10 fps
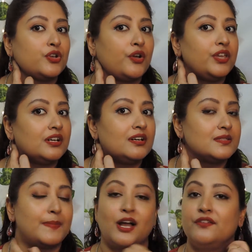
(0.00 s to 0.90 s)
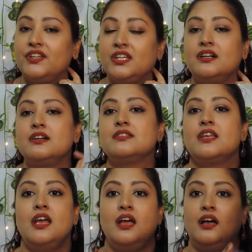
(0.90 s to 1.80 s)
to your ears, back of the
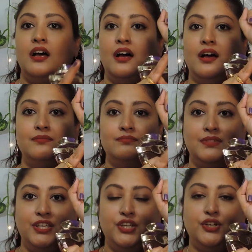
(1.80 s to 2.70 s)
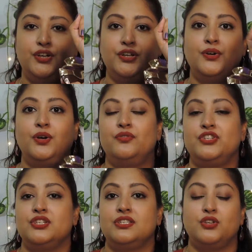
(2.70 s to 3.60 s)
ears, here,
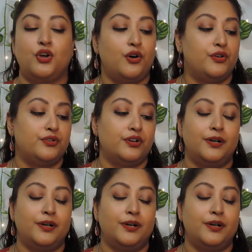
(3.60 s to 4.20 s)
which is your